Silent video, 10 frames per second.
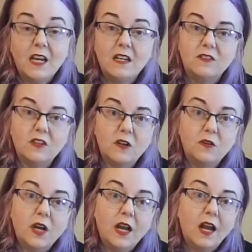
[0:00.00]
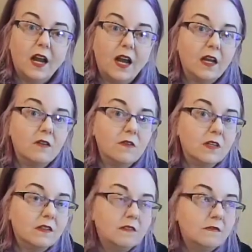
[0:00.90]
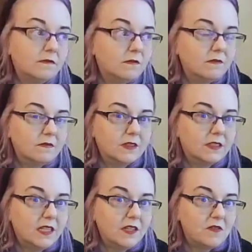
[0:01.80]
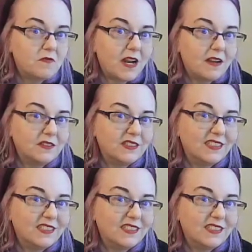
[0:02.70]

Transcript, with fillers: So I will see you around.